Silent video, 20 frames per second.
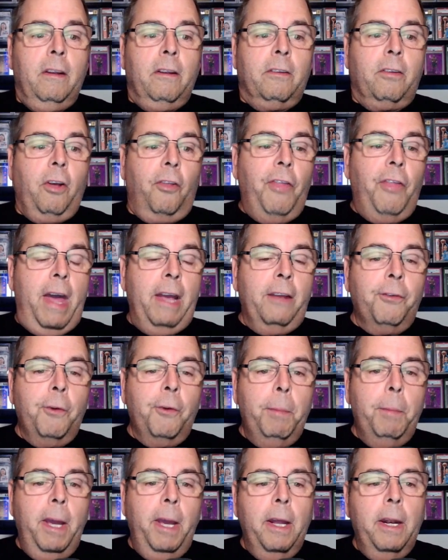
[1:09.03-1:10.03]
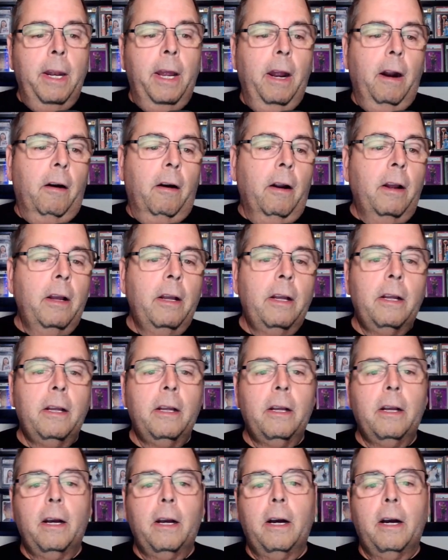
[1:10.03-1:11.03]
So thanks for being here.
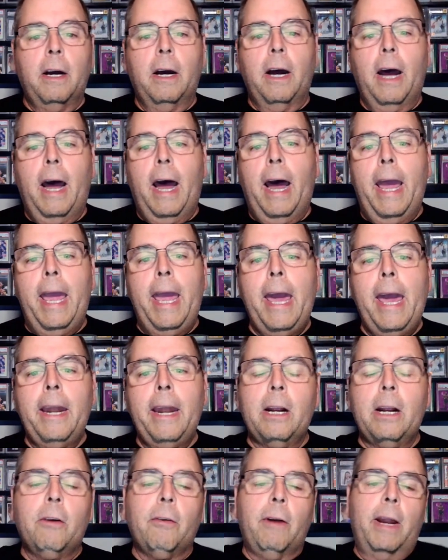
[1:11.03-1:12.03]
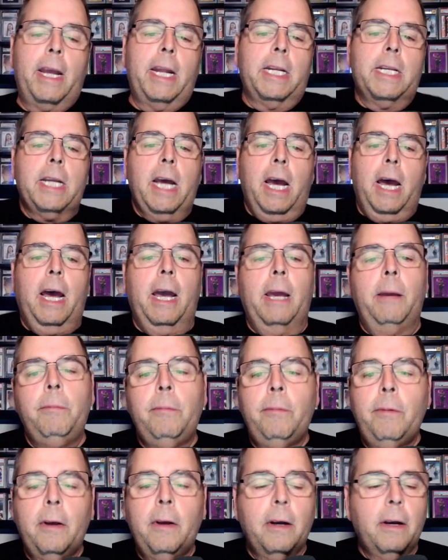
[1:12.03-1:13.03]
I had a great
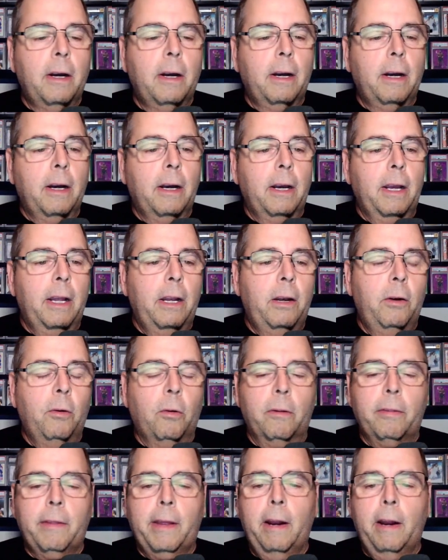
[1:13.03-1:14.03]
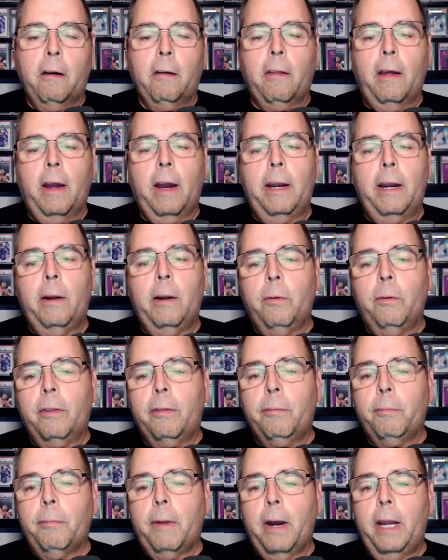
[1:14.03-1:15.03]
time in North Carolina
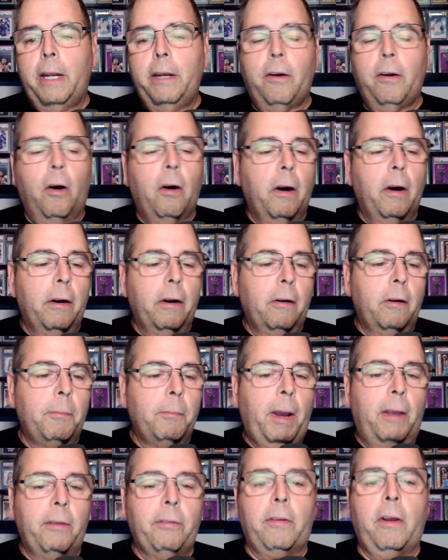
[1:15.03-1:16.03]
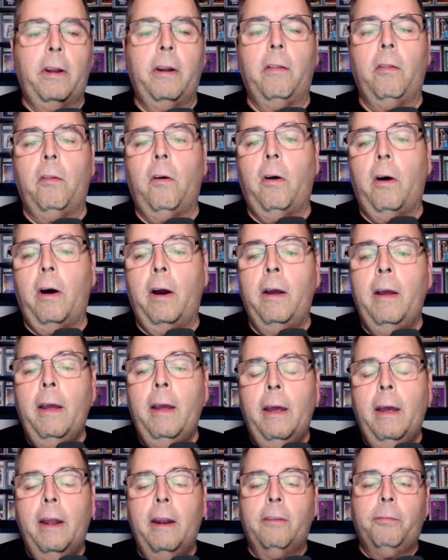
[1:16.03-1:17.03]
with my daughter and my son-in-law,
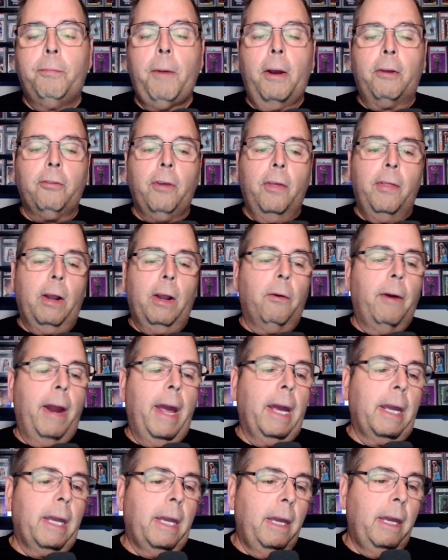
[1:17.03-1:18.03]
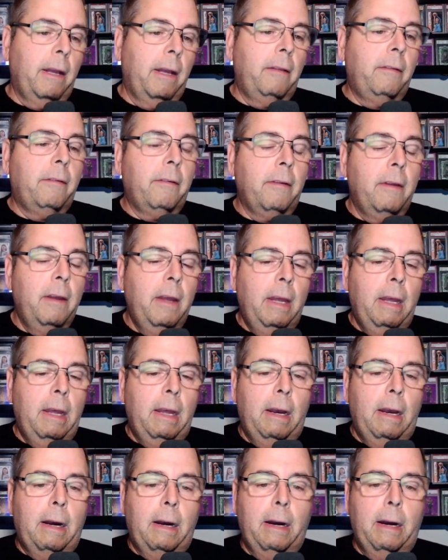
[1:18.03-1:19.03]
especially the grandkids.
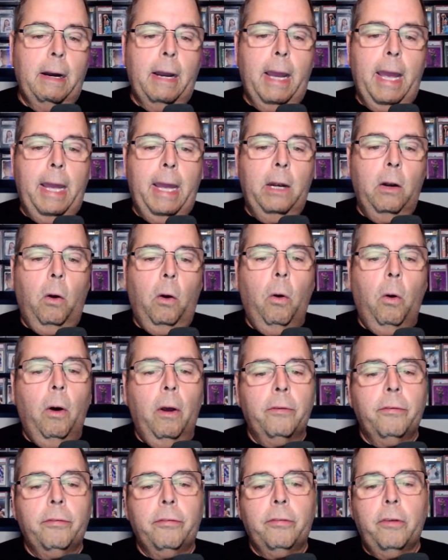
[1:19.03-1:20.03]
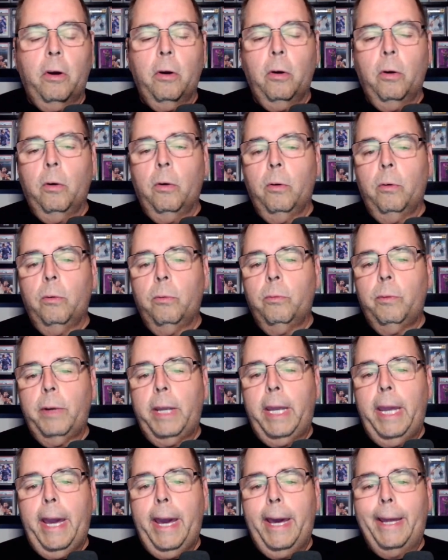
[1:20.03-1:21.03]
And also
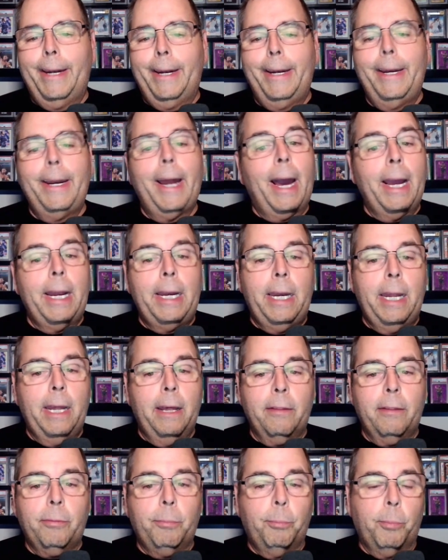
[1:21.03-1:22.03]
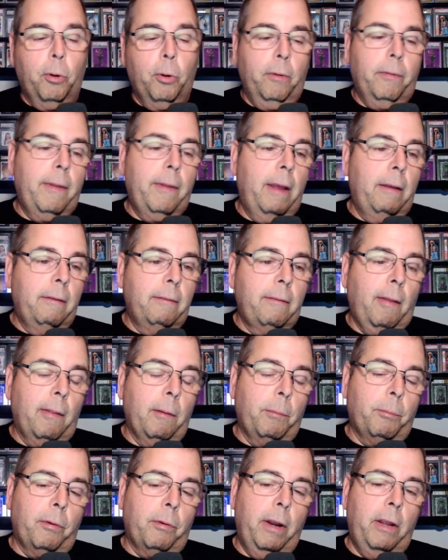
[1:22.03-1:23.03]
we had a 90th birthday
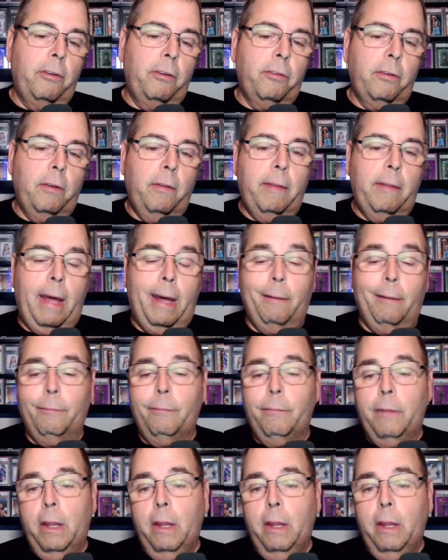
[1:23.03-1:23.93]
celebration that